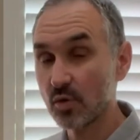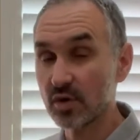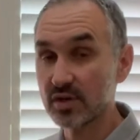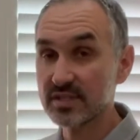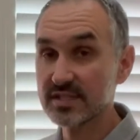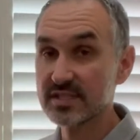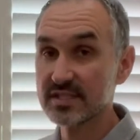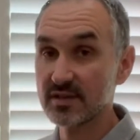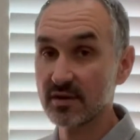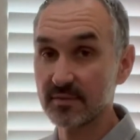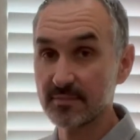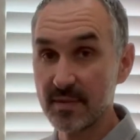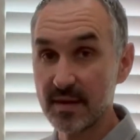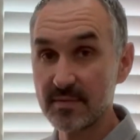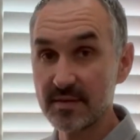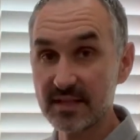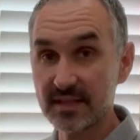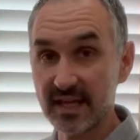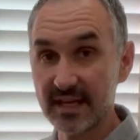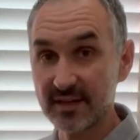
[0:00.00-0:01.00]
or maybe
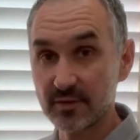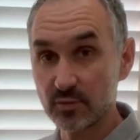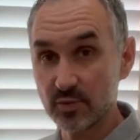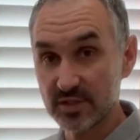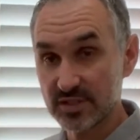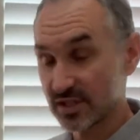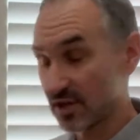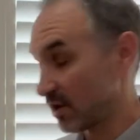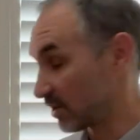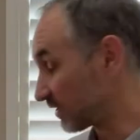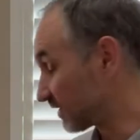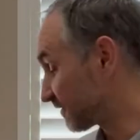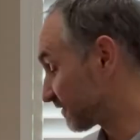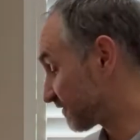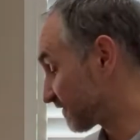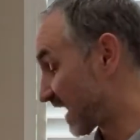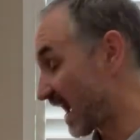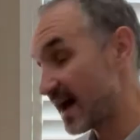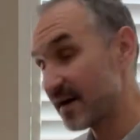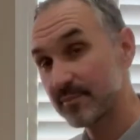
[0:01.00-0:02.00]
like what's called a
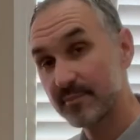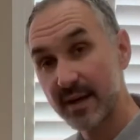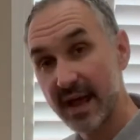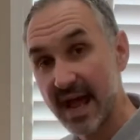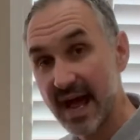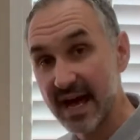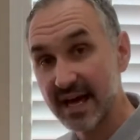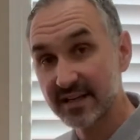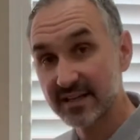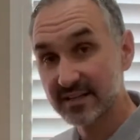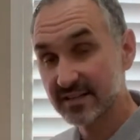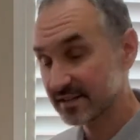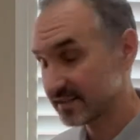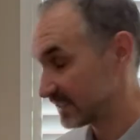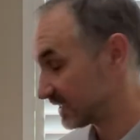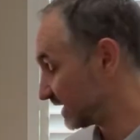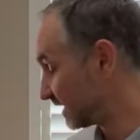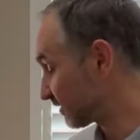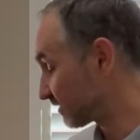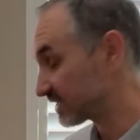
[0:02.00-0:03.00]
fat pad
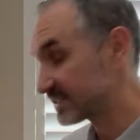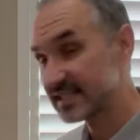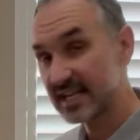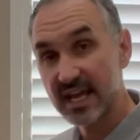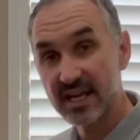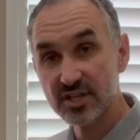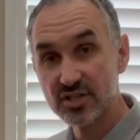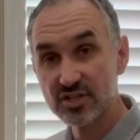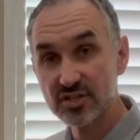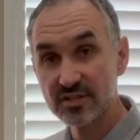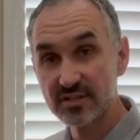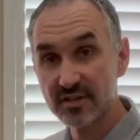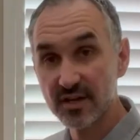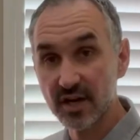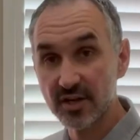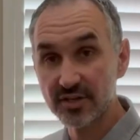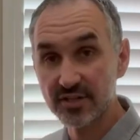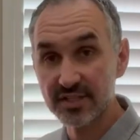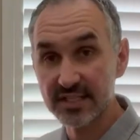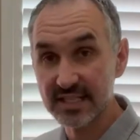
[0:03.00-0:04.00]
irritation
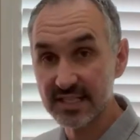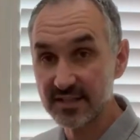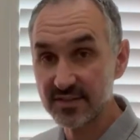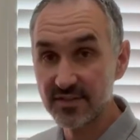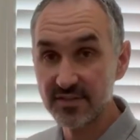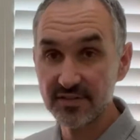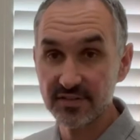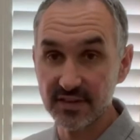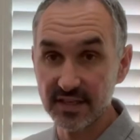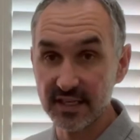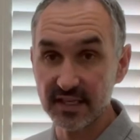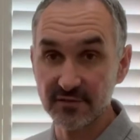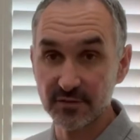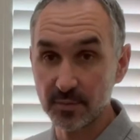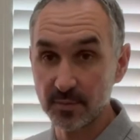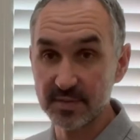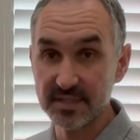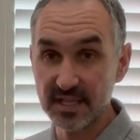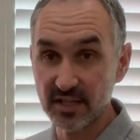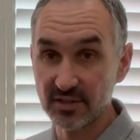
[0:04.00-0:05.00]
underneath the
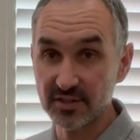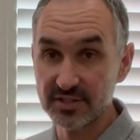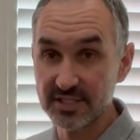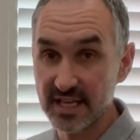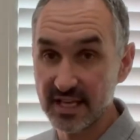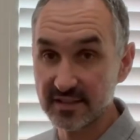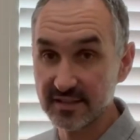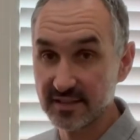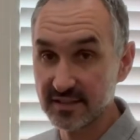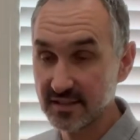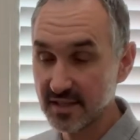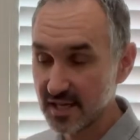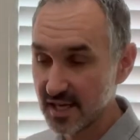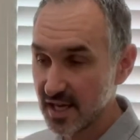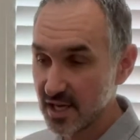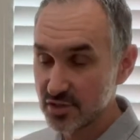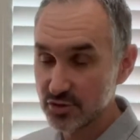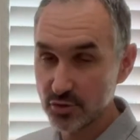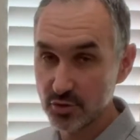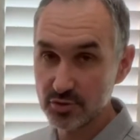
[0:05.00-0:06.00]
infrapatellar tendon.
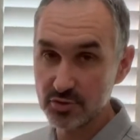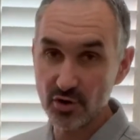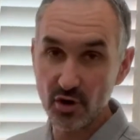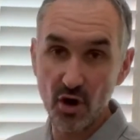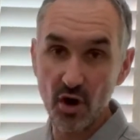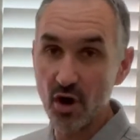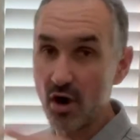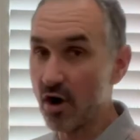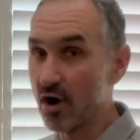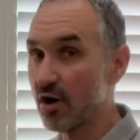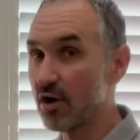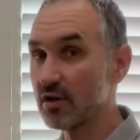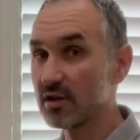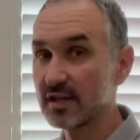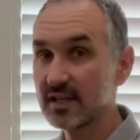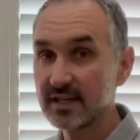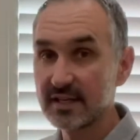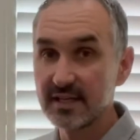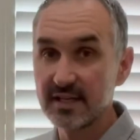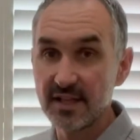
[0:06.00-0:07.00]
So those are all
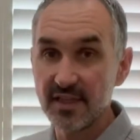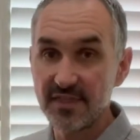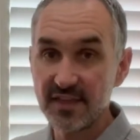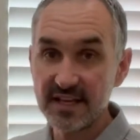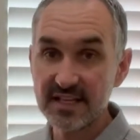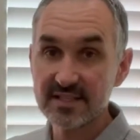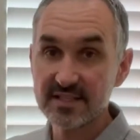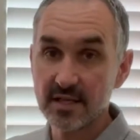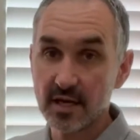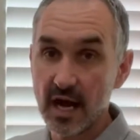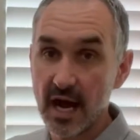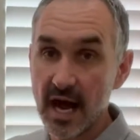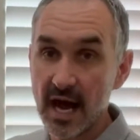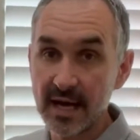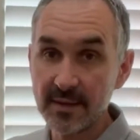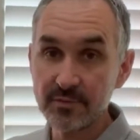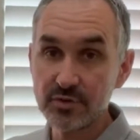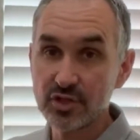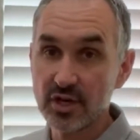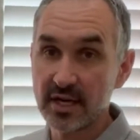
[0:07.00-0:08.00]
things that
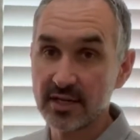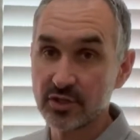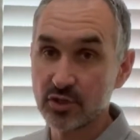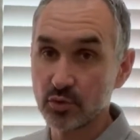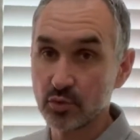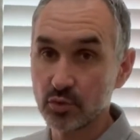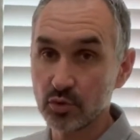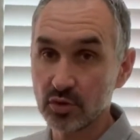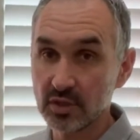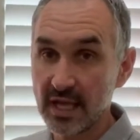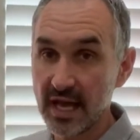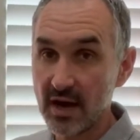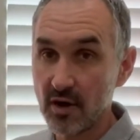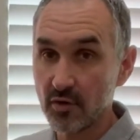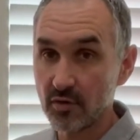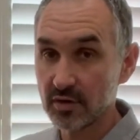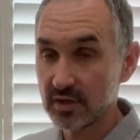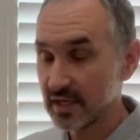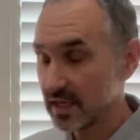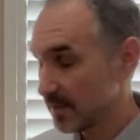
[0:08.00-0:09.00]
I'm trying to rule
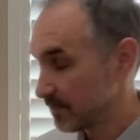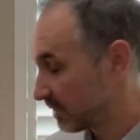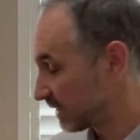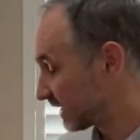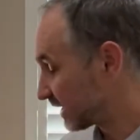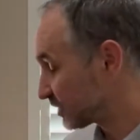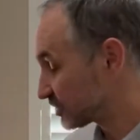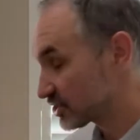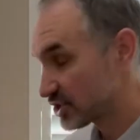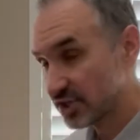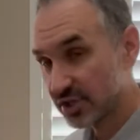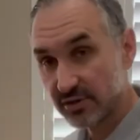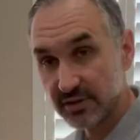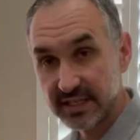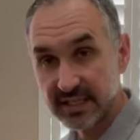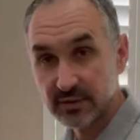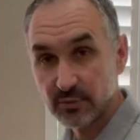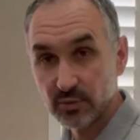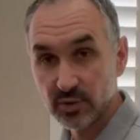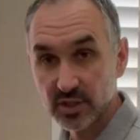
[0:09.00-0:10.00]
out, but can
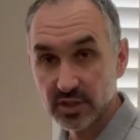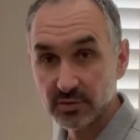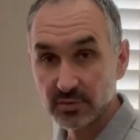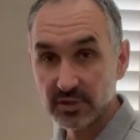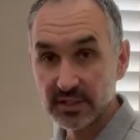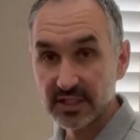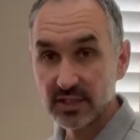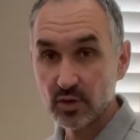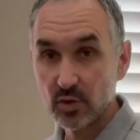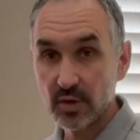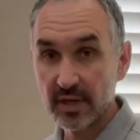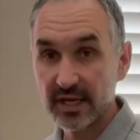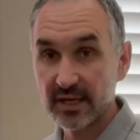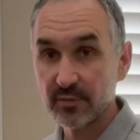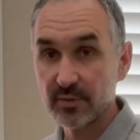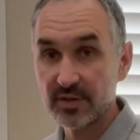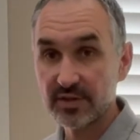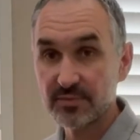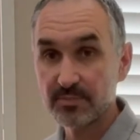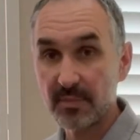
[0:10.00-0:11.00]
screen really, really quick
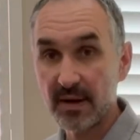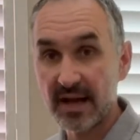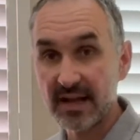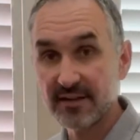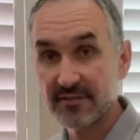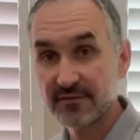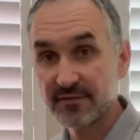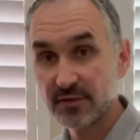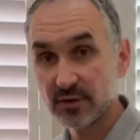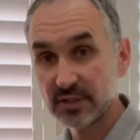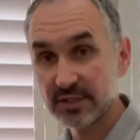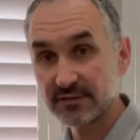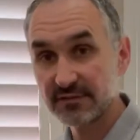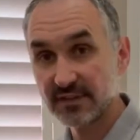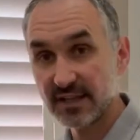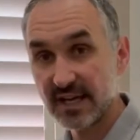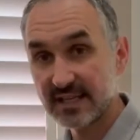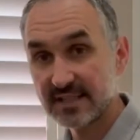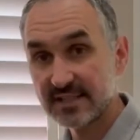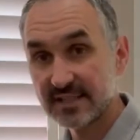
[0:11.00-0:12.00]
by fully
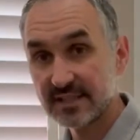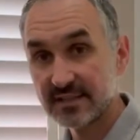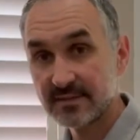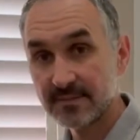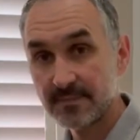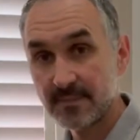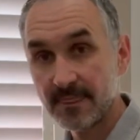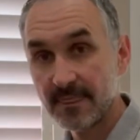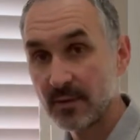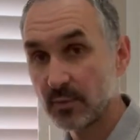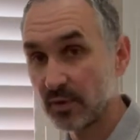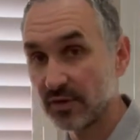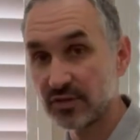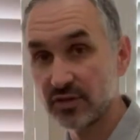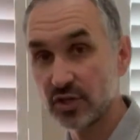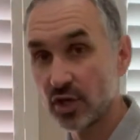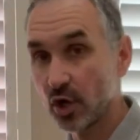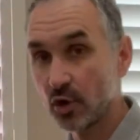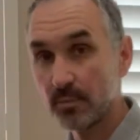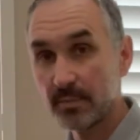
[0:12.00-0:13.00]
flexing with
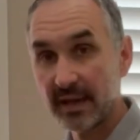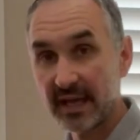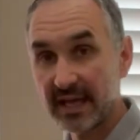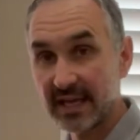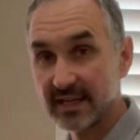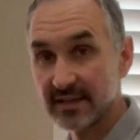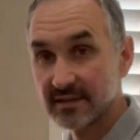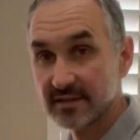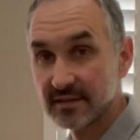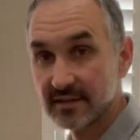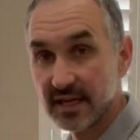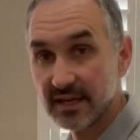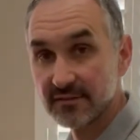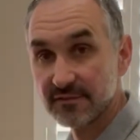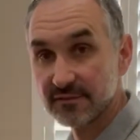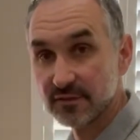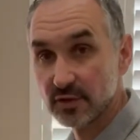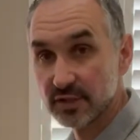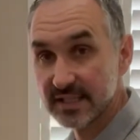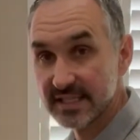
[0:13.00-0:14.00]
no pain and
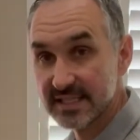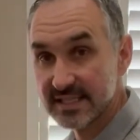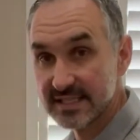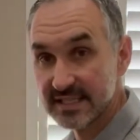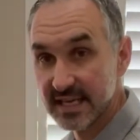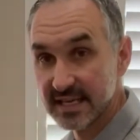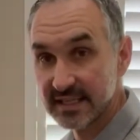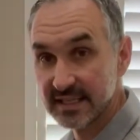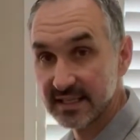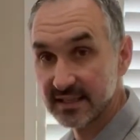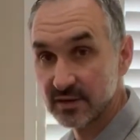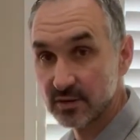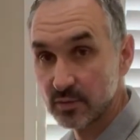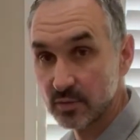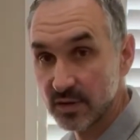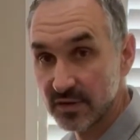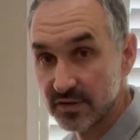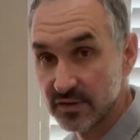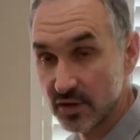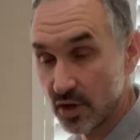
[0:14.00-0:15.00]
fully extending
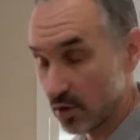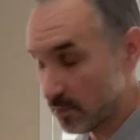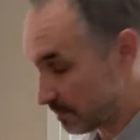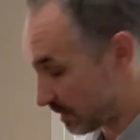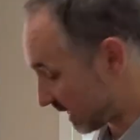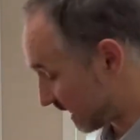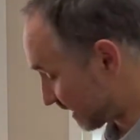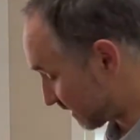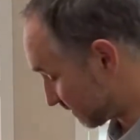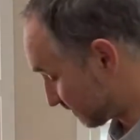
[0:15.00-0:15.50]
with no pain.